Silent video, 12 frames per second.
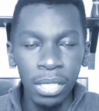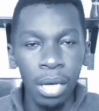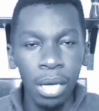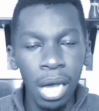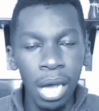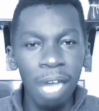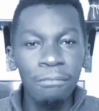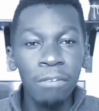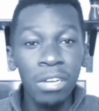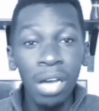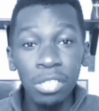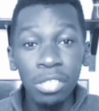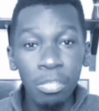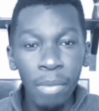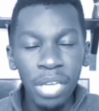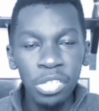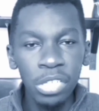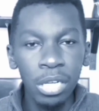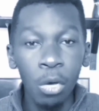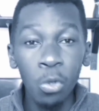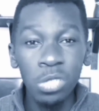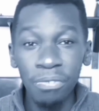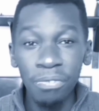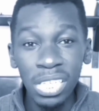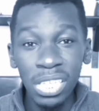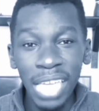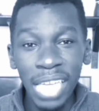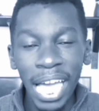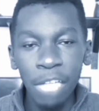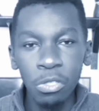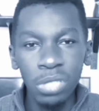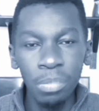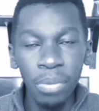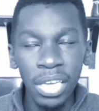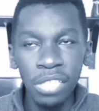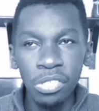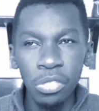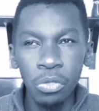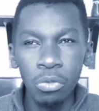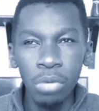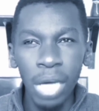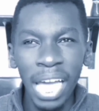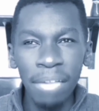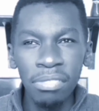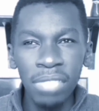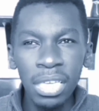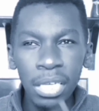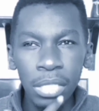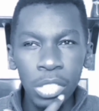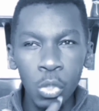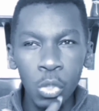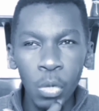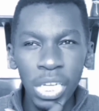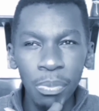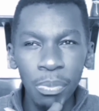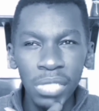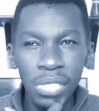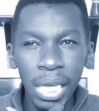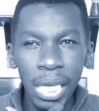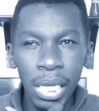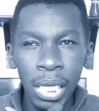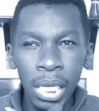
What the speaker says: I've forgotten to mention HostFiti actually pays you, I think it's 20%.